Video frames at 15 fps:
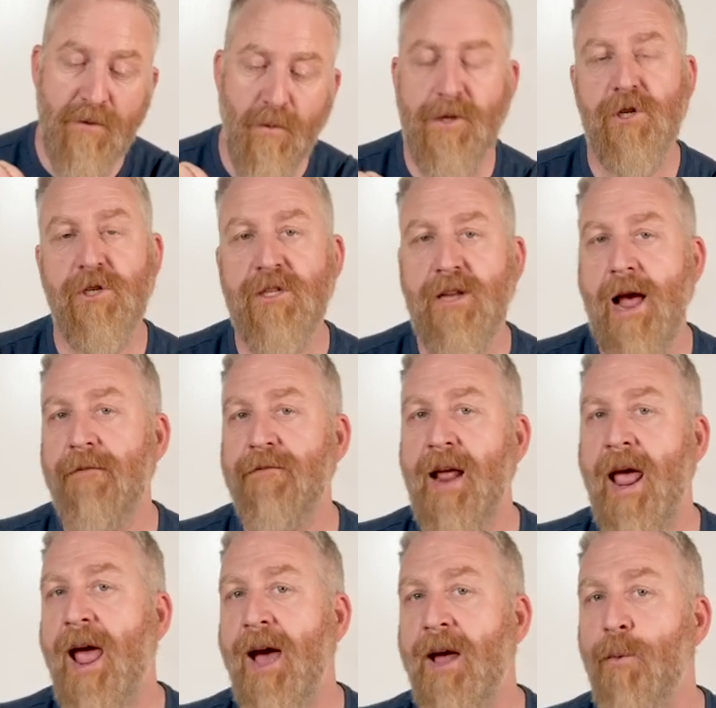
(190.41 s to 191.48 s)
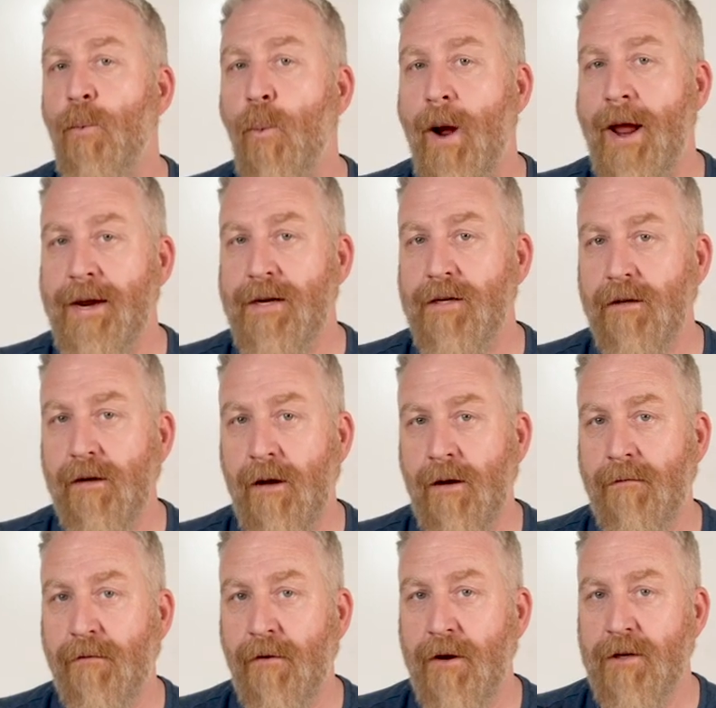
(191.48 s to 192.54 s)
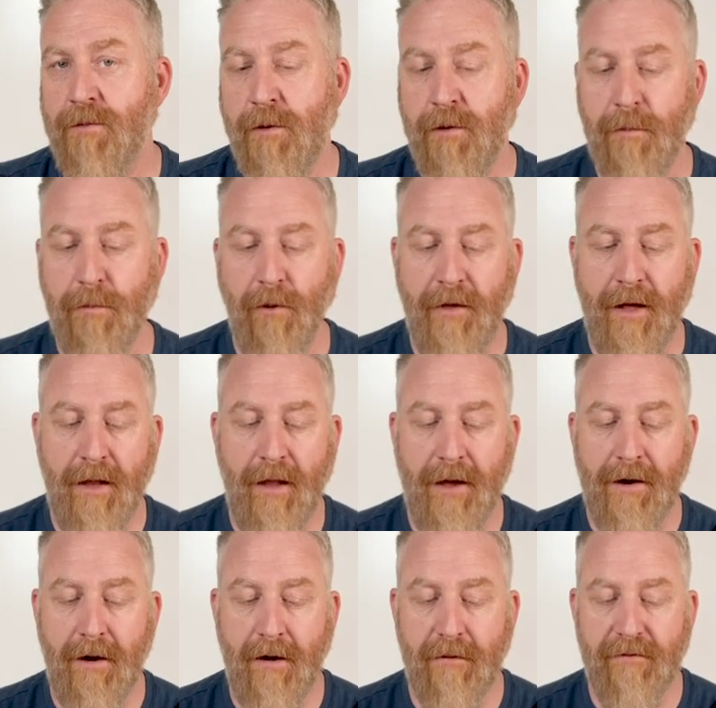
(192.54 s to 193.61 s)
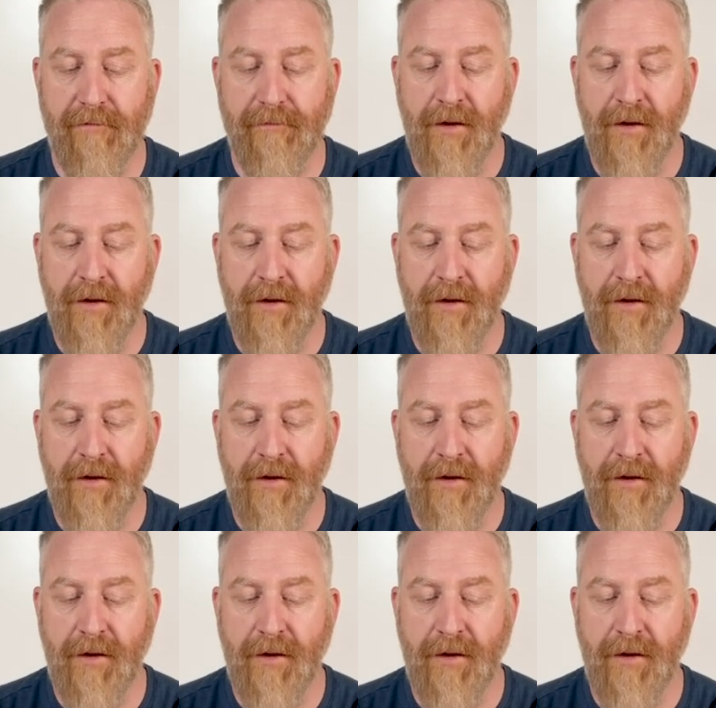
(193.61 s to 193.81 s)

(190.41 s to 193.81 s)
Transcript: we just have to add weight up front to be able to pull that line off.